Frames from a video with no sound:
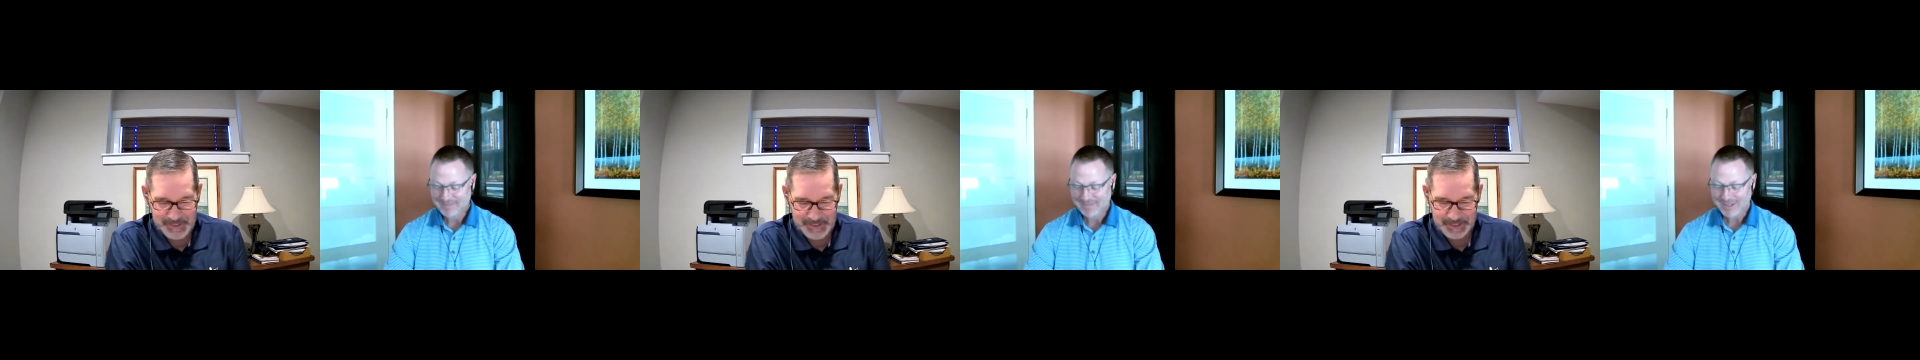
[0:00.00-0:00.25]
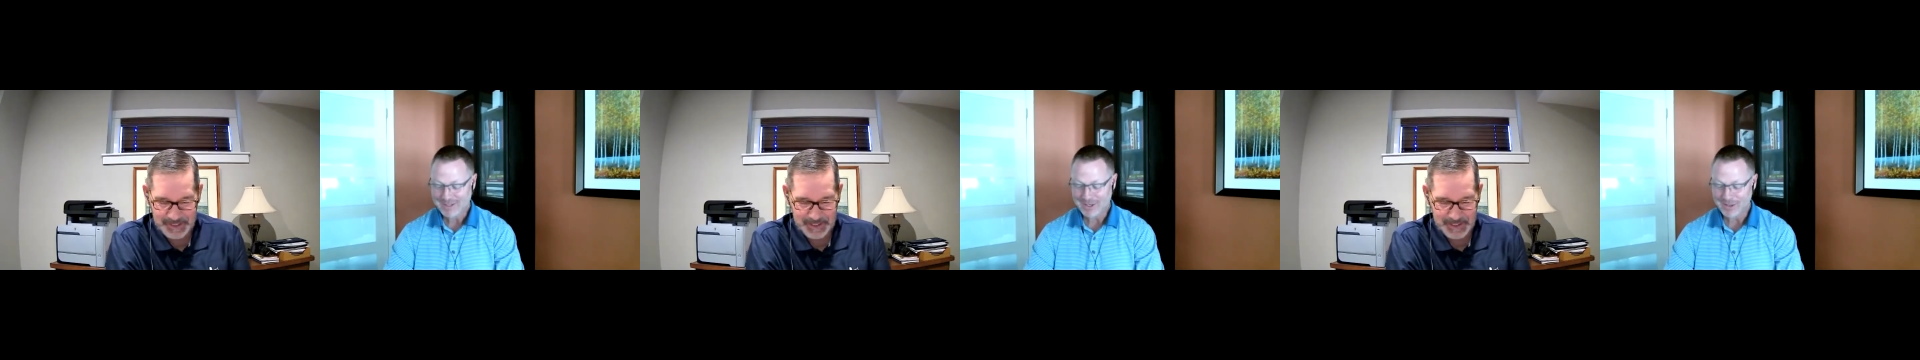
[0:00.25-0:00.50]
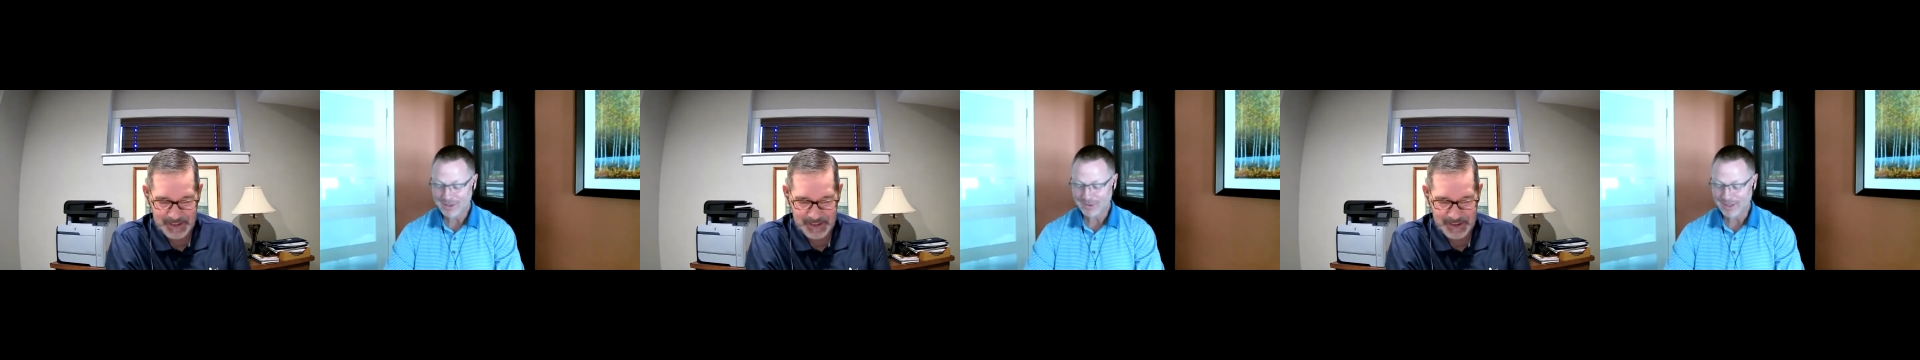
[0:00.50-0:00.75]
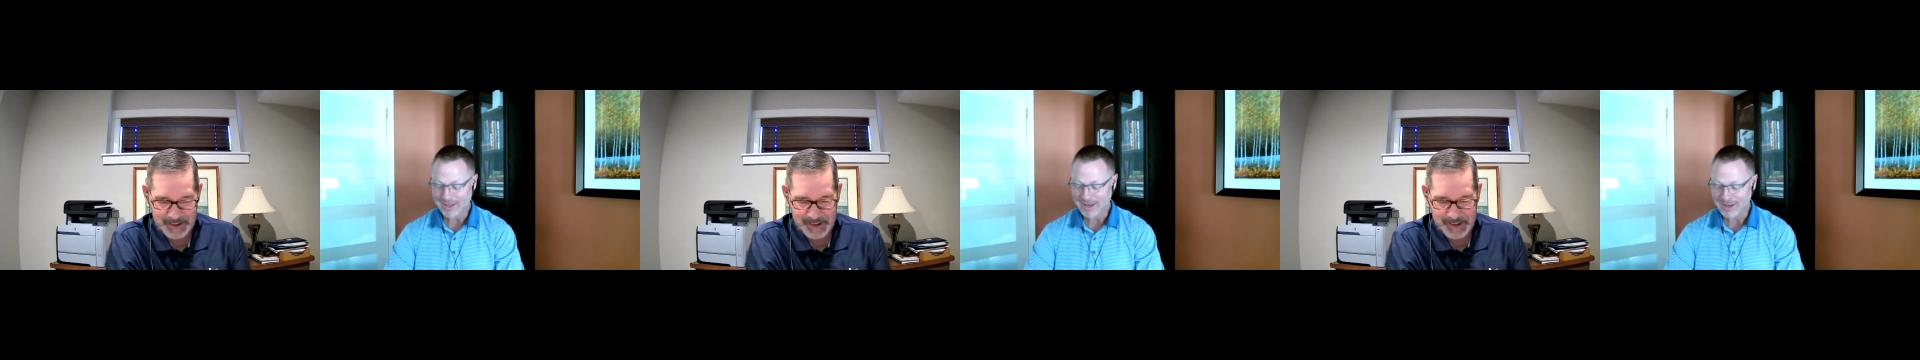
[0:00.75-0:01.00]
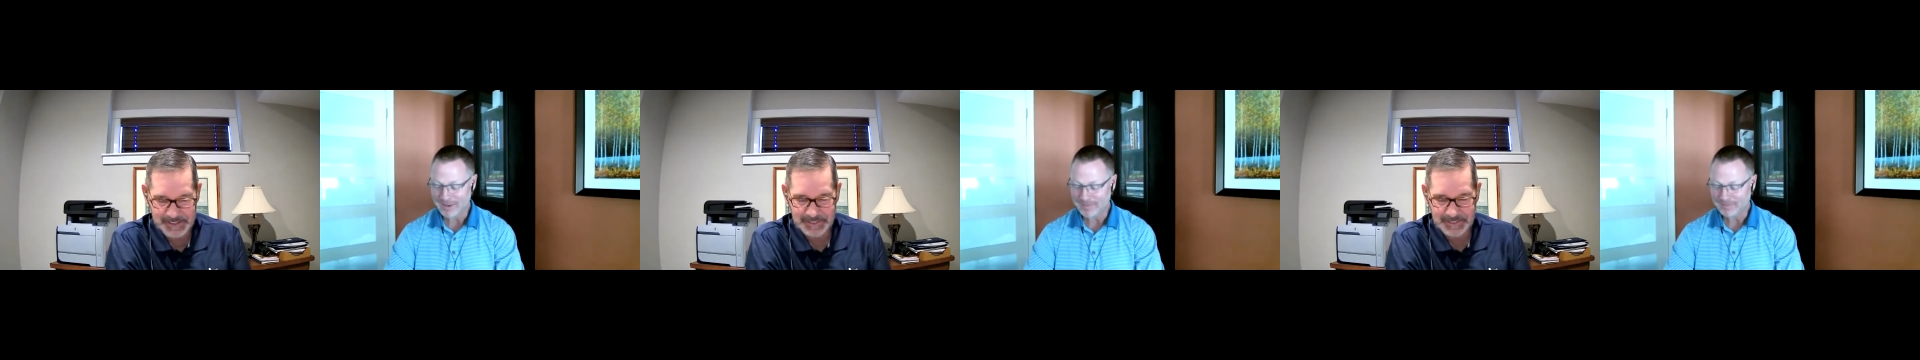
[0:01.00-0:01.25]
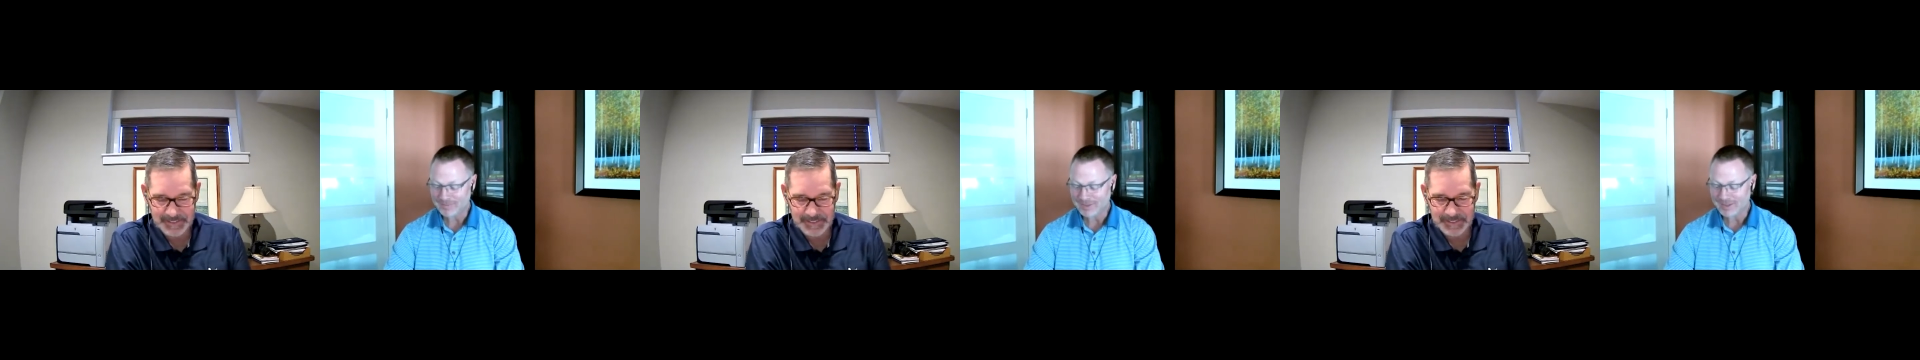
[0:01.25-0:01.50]
Speaker 1: so, um,
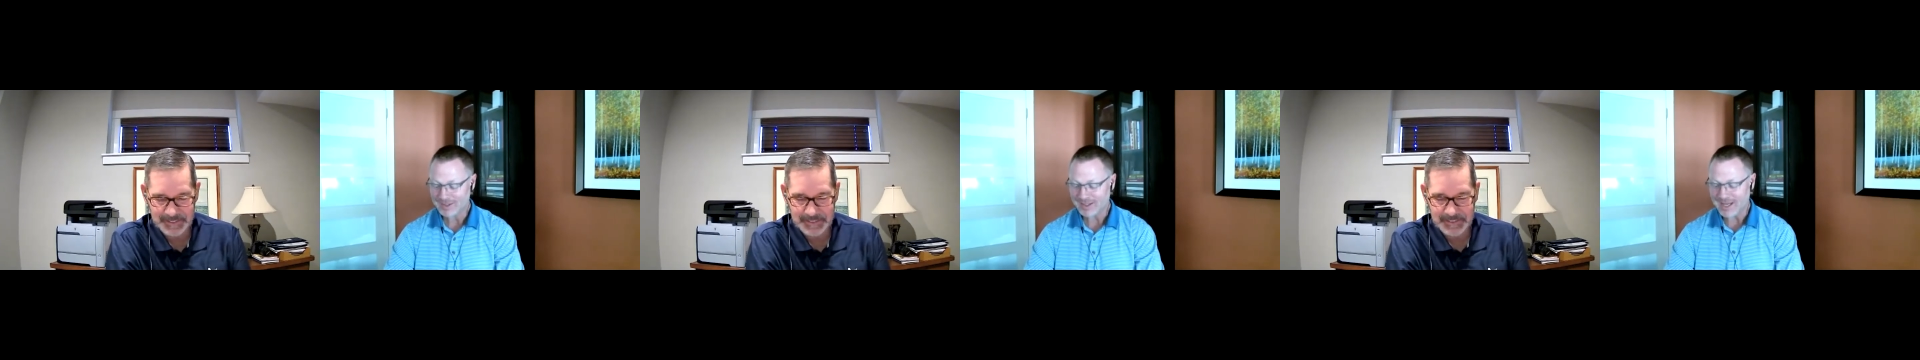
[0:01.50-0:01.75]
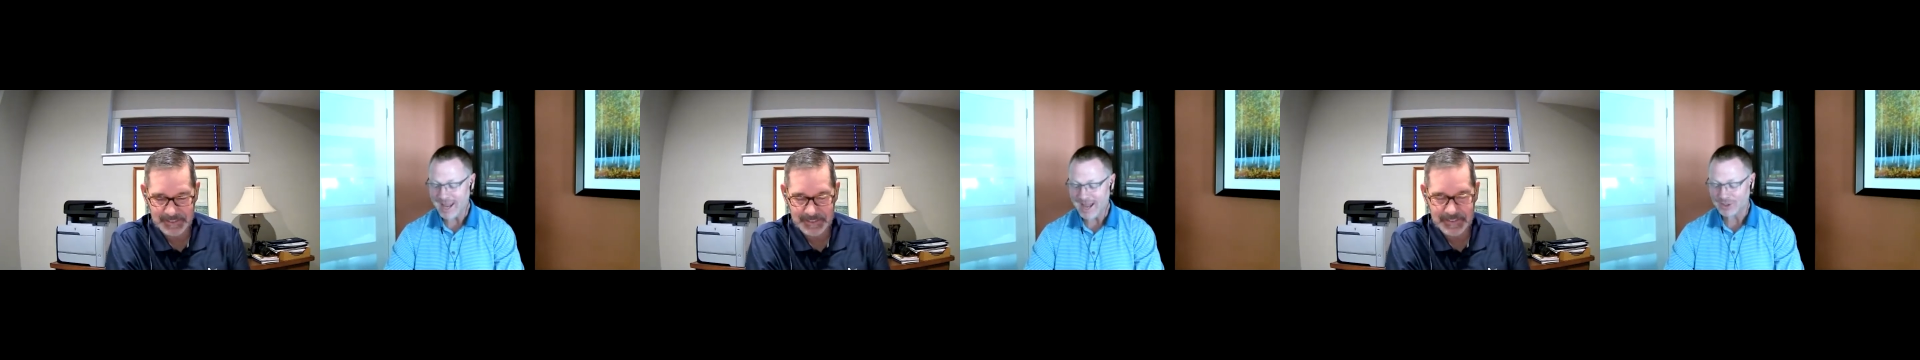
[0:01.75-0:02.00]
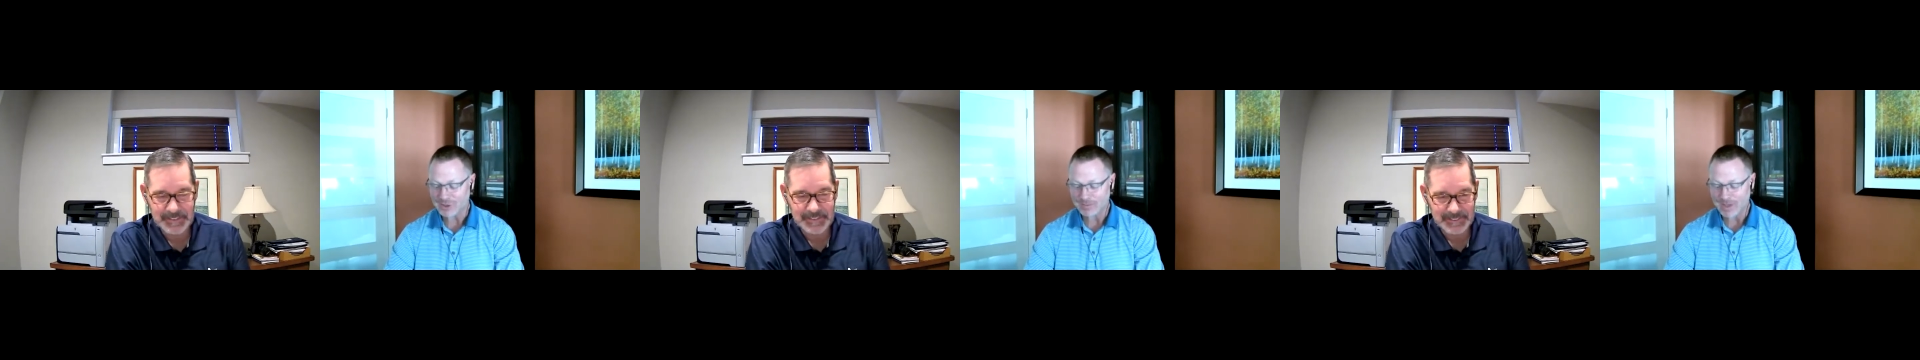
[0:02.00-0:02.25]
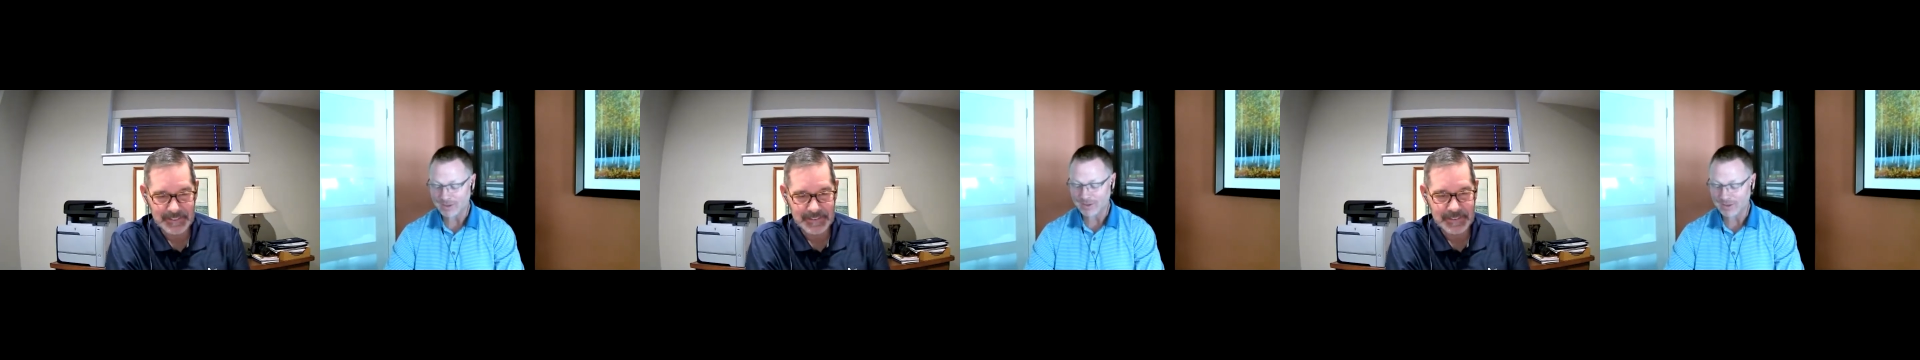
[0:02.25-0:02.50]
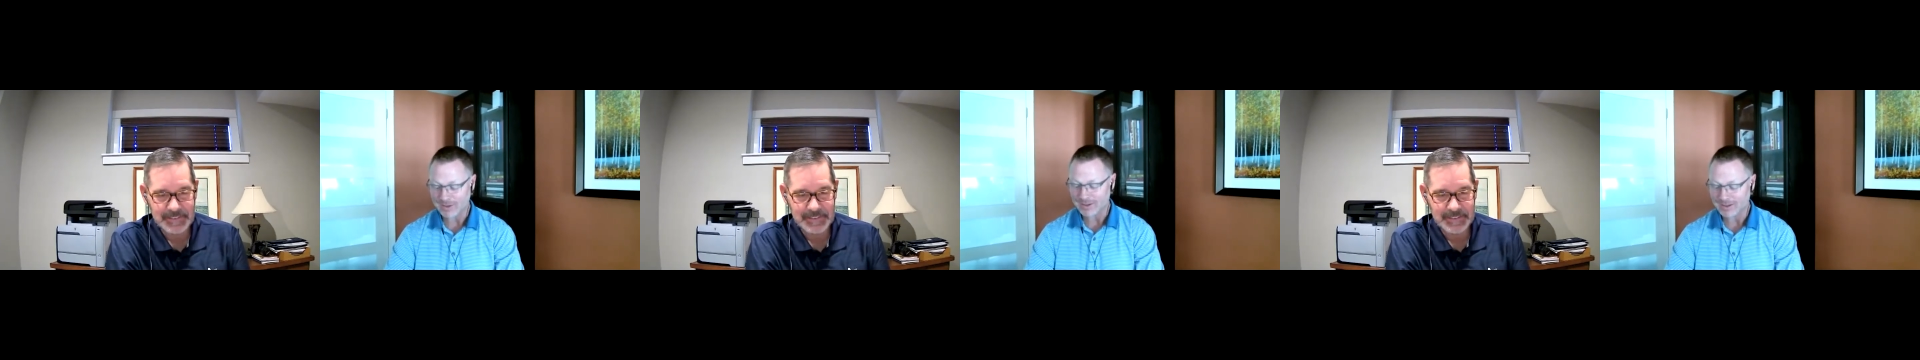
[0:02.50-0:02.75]
this cash method